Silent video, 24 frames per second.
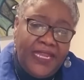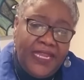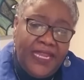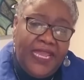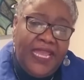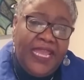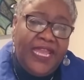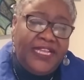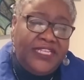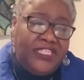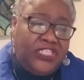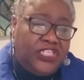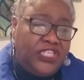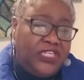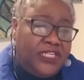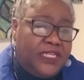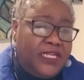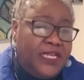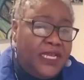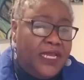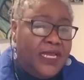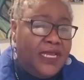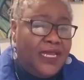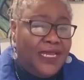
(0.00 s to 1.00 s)

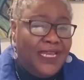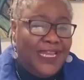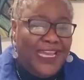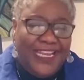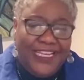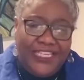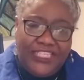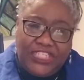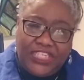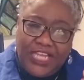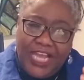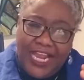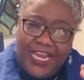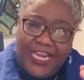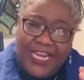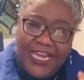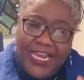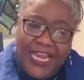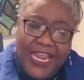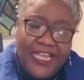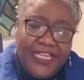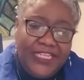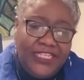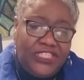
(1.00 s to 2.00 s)
engaging in
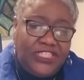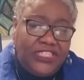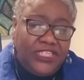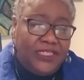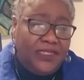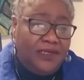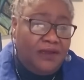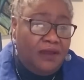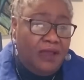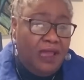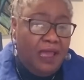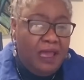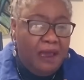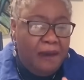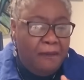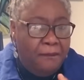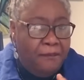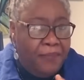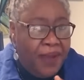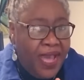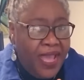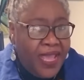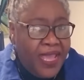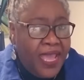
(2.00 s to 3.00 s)
challenging
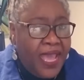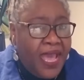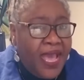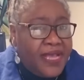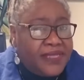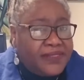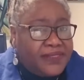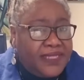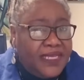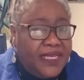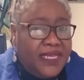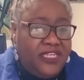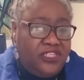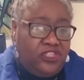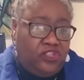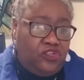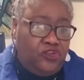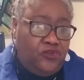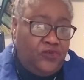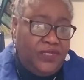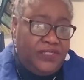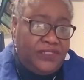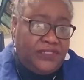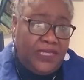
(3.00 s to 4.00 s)
biased
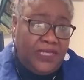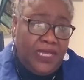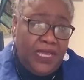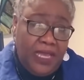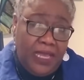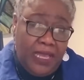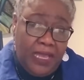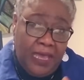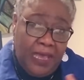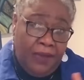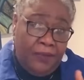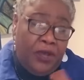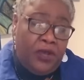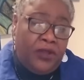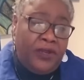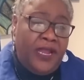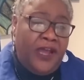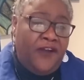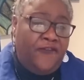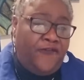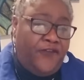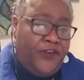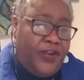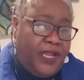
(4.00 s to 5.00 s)
histories
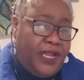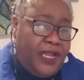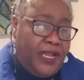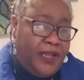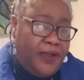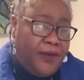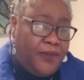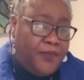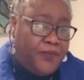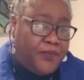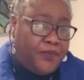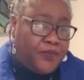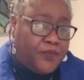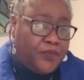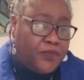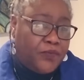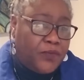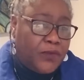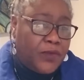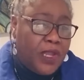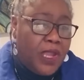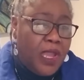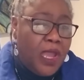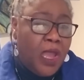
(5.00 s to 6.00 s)
about Africa.
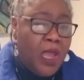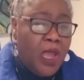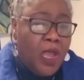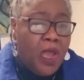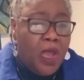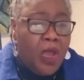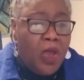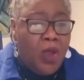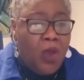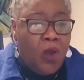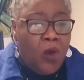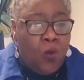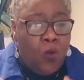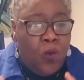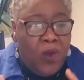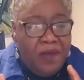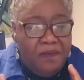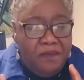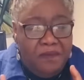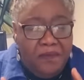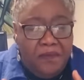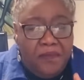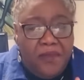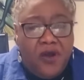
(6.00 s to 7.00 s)

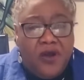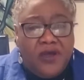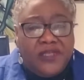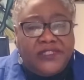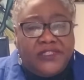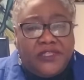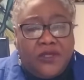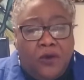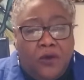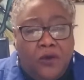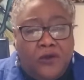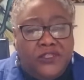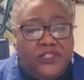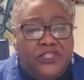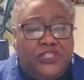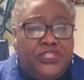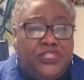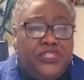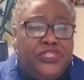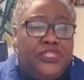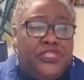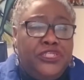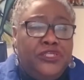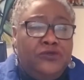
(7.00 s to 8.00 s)
We must
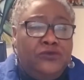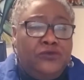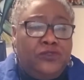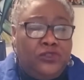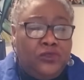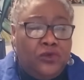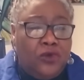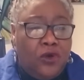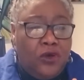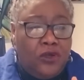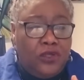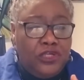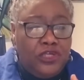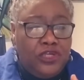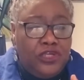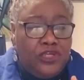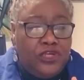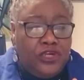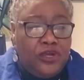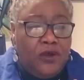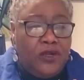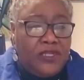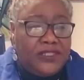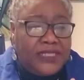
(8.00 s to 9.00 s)
continue to
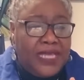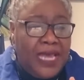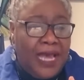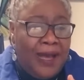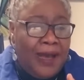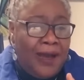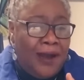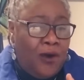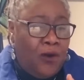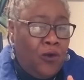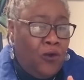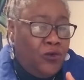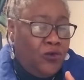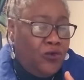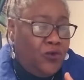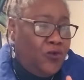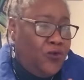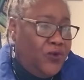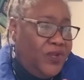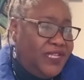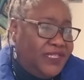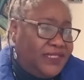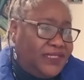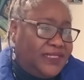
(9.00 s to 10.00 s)
conduct our
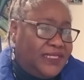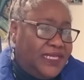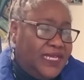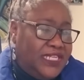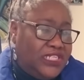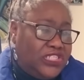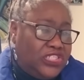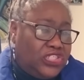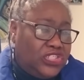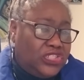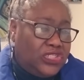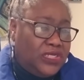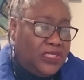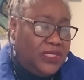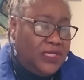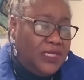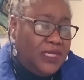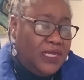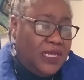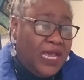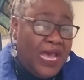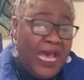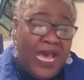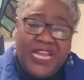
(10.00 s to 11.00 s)
own research
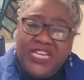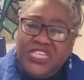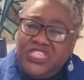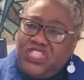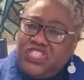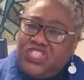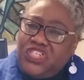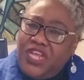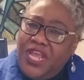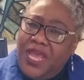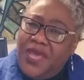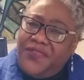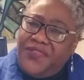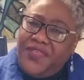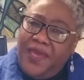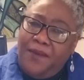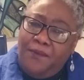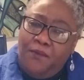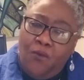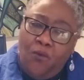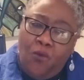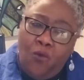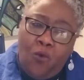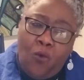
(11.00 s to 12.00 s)
and share
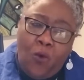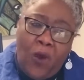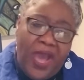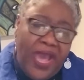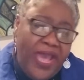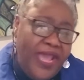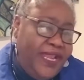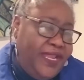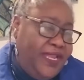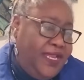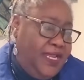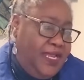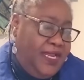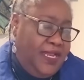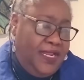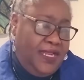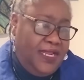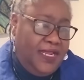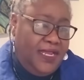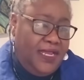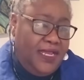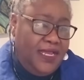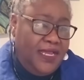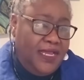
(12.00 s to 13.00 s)
them widely
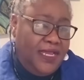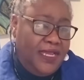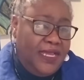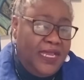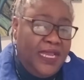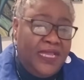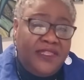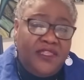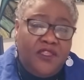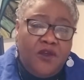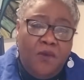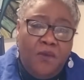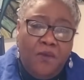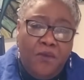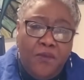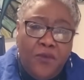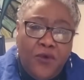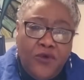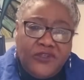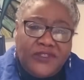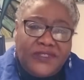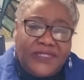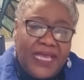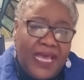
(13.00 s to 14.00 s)
in the
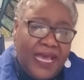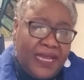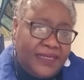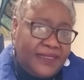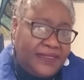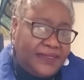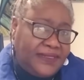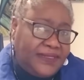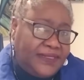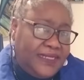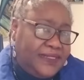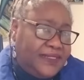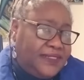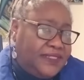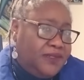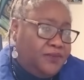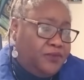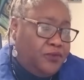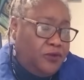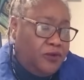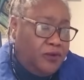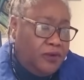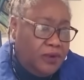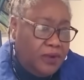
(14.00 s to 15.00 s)
most
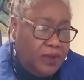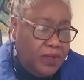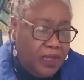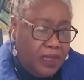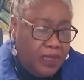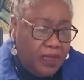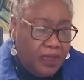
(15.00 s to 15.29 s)
accessible